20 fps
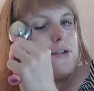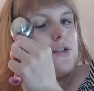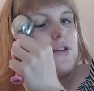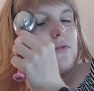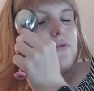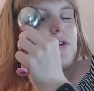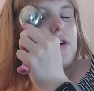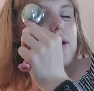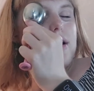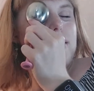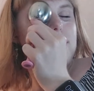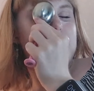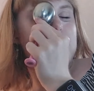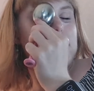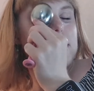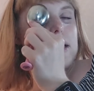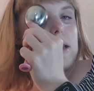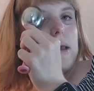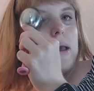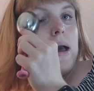so if you have
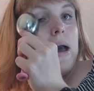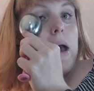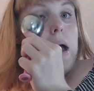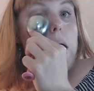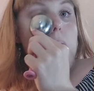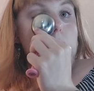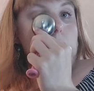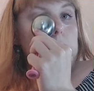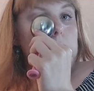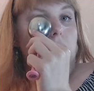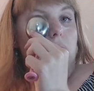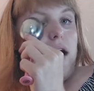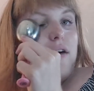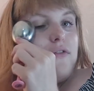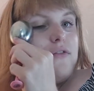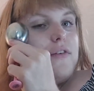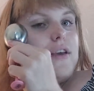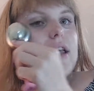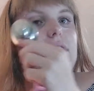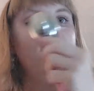any
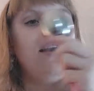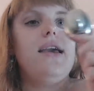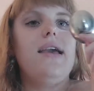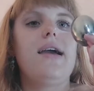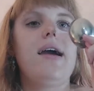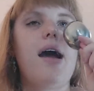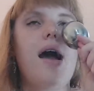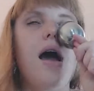puffy,